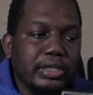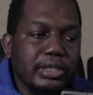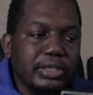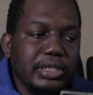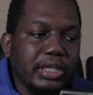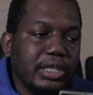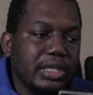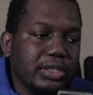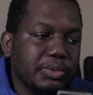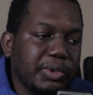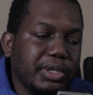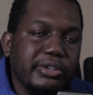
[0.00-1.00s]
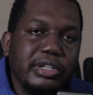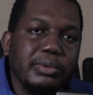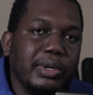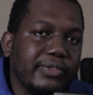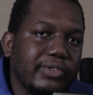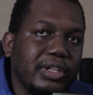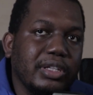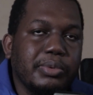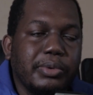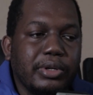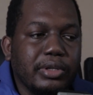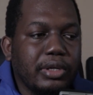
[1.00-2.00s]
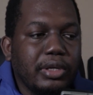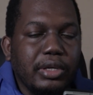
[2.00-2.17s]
it's a case where you really want to network,